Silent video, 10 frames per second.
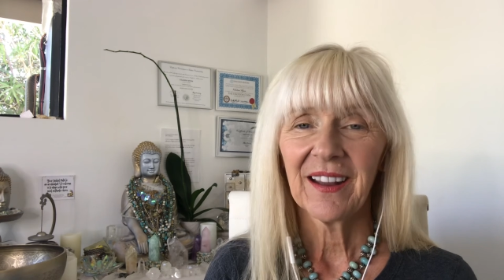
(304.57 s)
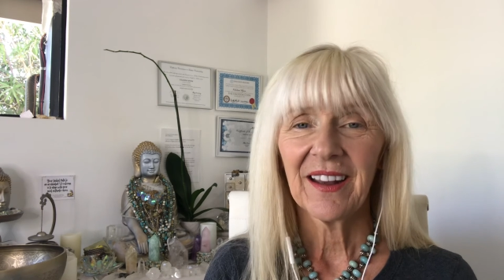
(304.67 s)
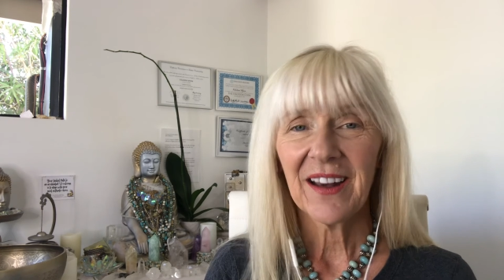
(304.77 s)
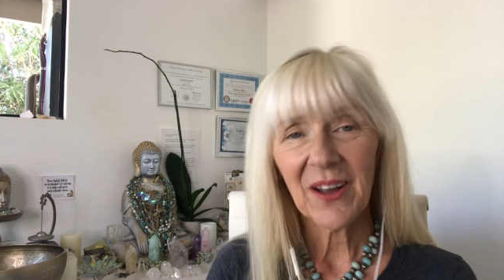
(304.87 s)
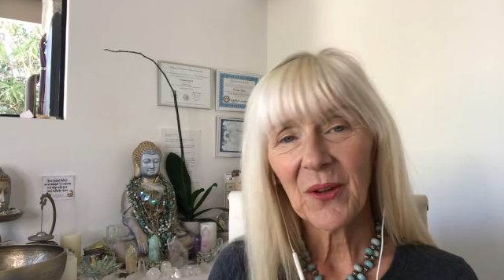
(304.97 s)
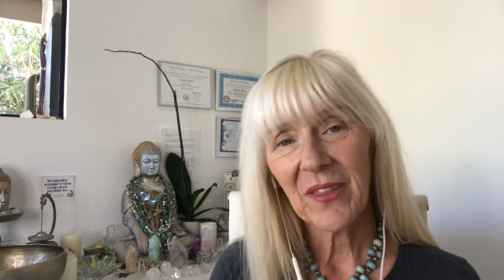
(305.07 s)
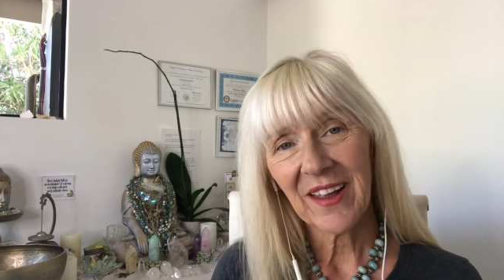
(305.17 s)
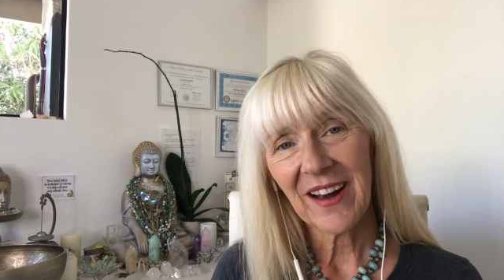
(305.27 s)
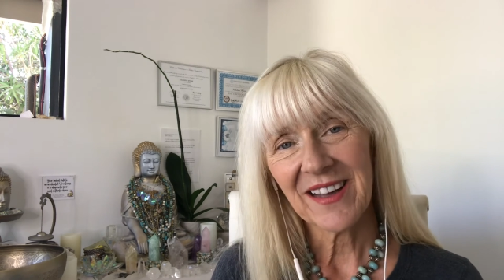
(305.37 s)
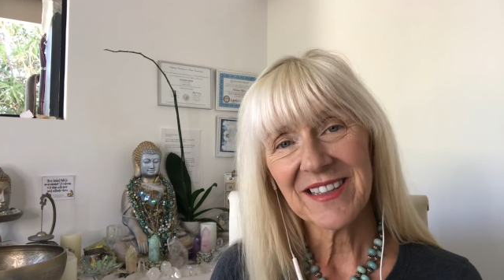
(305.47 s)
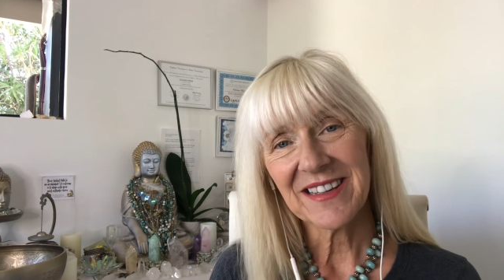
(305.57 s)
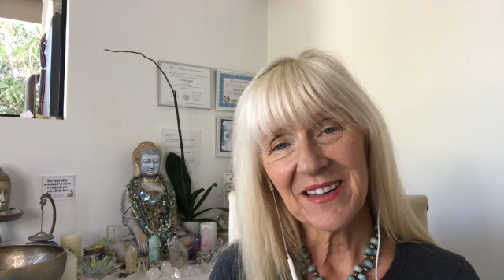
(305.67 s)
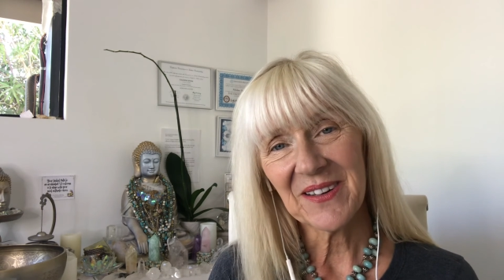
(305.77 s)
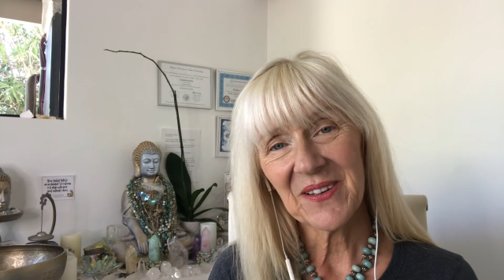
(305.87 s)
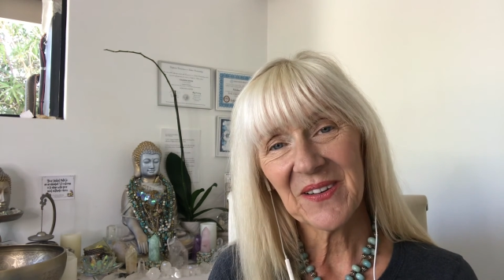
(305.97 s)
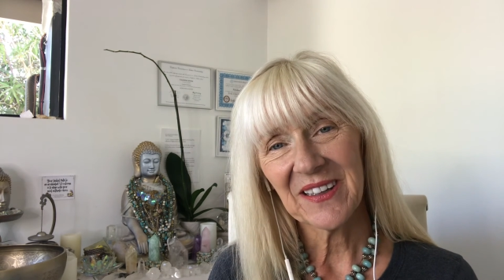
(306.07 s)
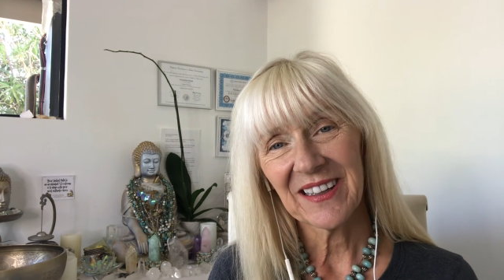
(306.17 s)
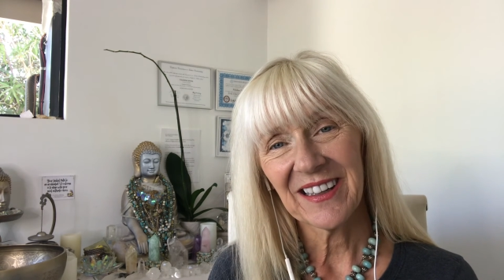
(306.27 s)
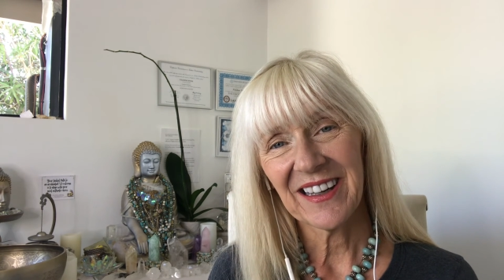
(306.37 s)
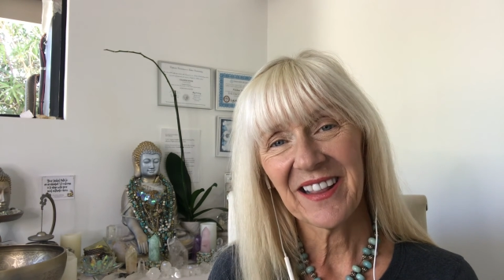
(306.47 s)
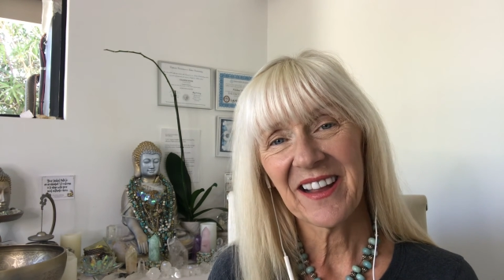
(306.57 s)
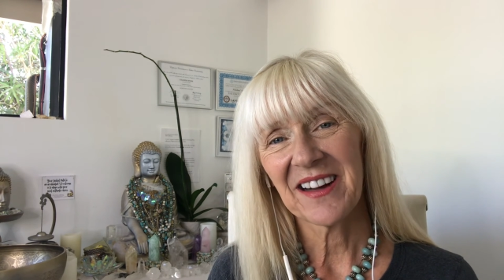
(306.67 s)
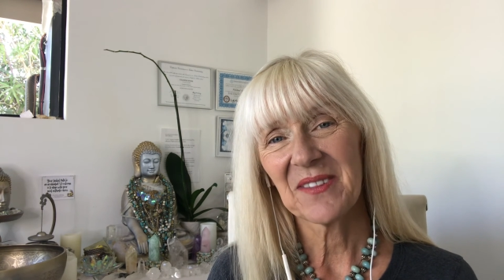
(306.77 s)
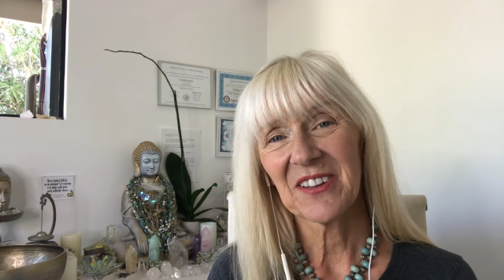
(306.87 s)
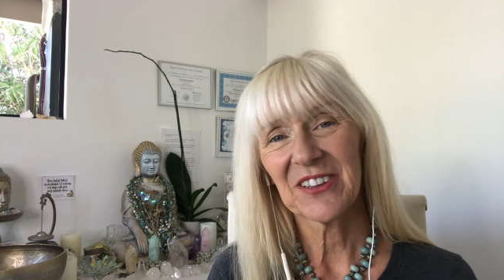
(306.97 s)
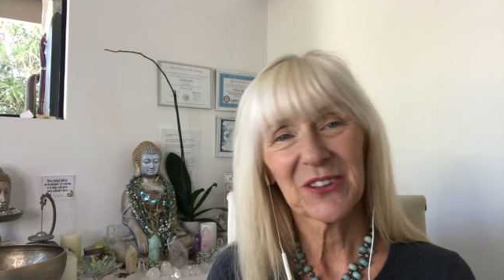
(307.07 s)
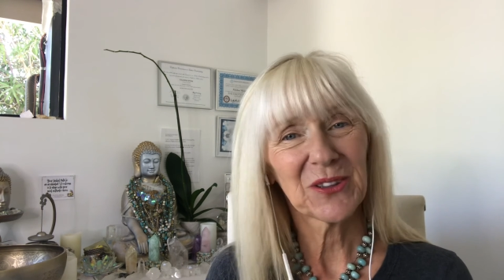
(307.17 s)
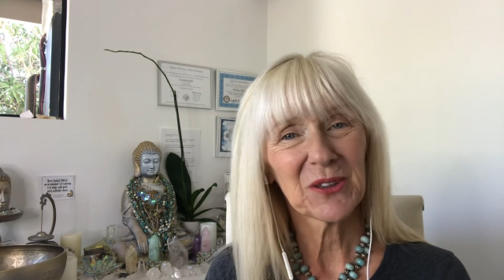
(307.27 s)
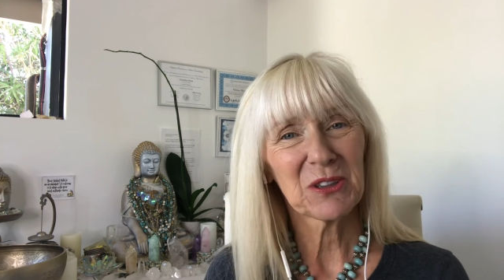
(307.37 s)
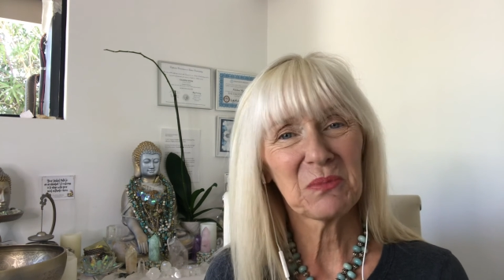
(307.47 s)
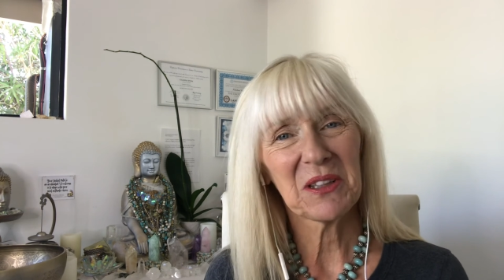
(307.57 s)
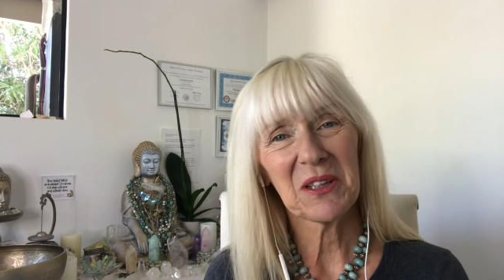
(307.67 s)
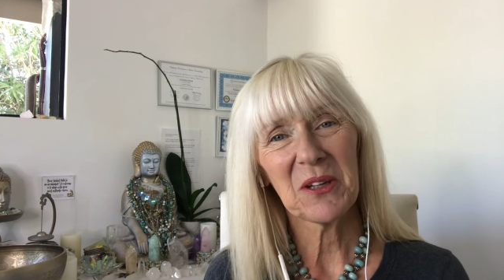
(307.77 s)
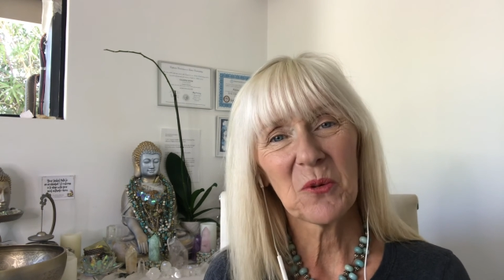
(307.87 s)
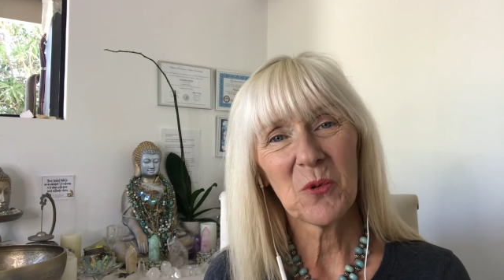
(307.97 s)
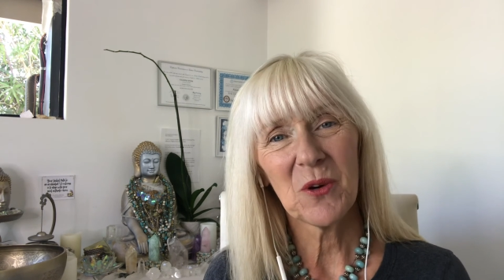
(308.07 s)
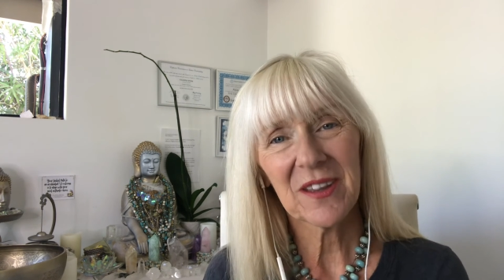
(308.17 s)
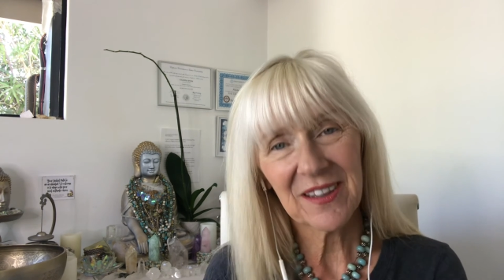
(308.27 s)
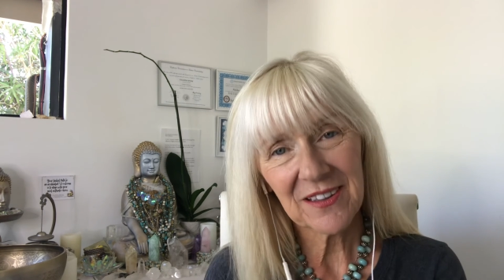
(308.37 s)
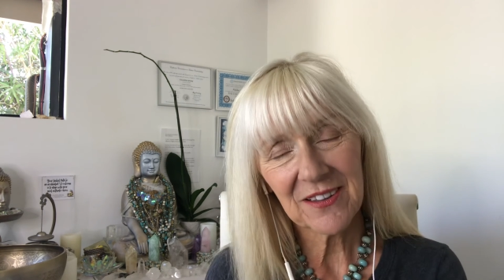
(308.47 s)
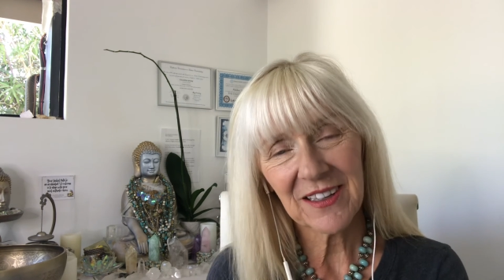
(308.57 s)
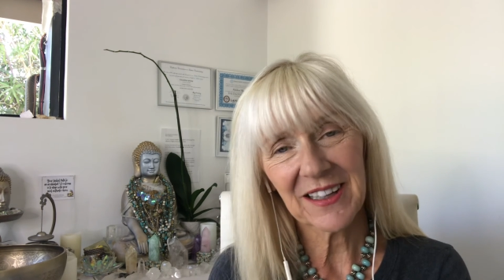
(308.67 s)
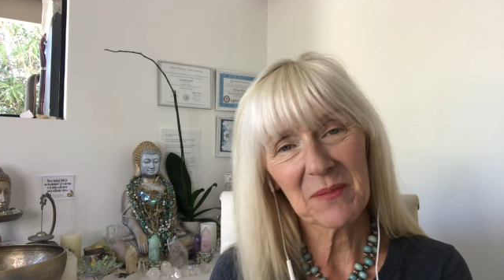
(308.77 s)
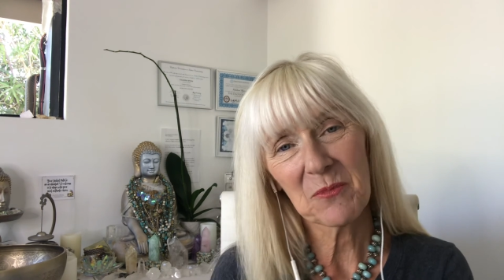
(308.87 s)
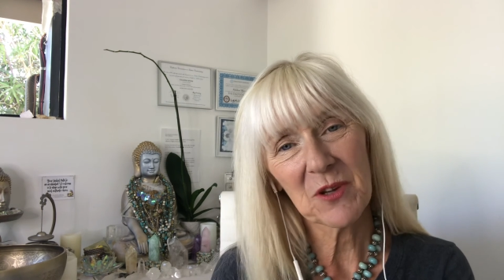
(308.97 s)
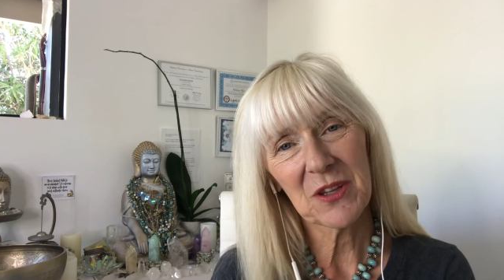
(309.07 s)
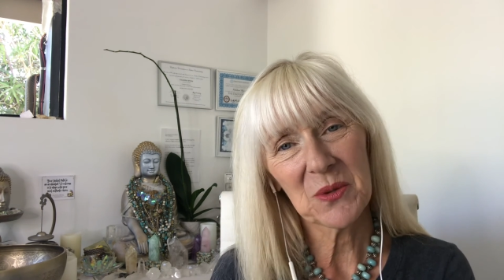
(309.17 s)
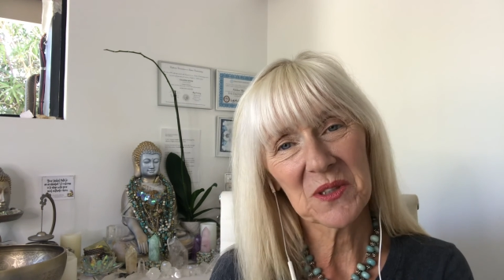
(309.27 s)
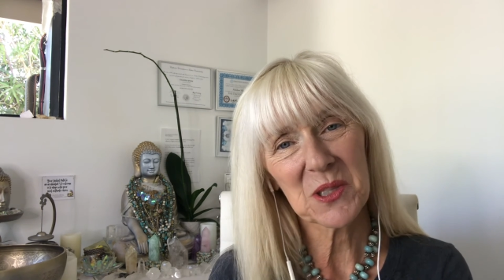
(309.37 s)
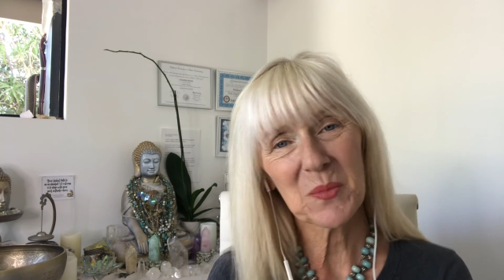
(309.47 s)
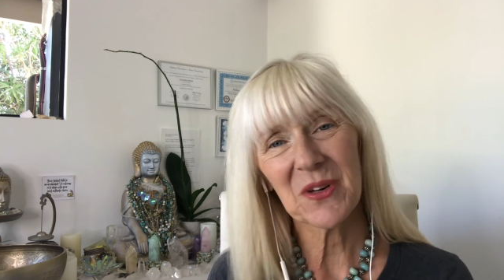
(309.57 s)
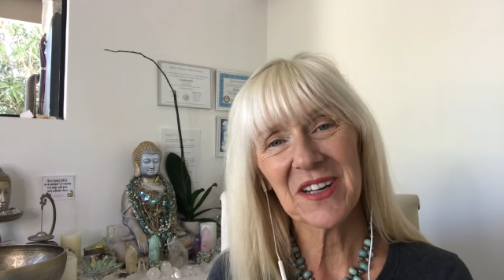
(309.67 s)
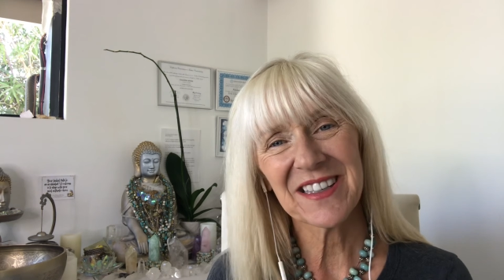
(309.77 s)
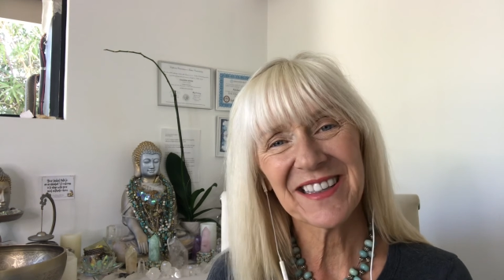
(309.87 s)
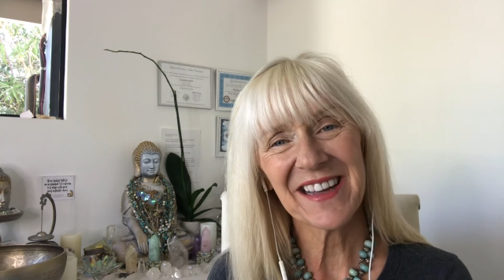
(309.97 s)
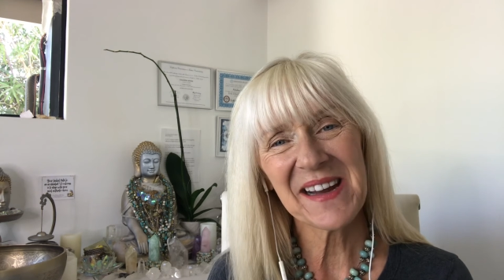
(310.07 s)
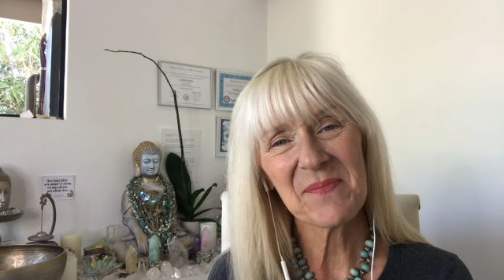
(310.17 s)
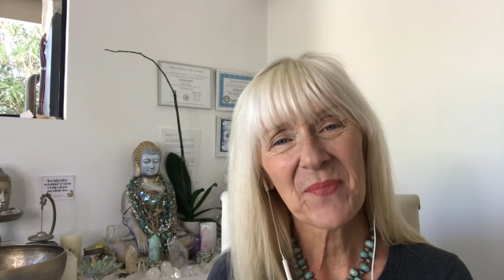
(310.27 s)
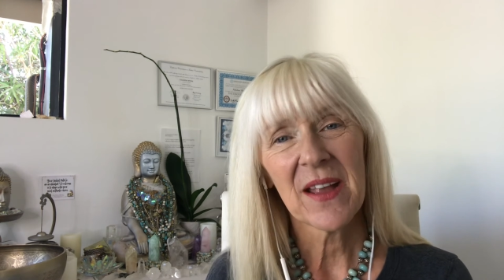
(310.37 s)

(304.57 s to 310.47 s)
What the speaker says: know that I see you and that I'm thrilled to be with you, and I'm with you in spirit today.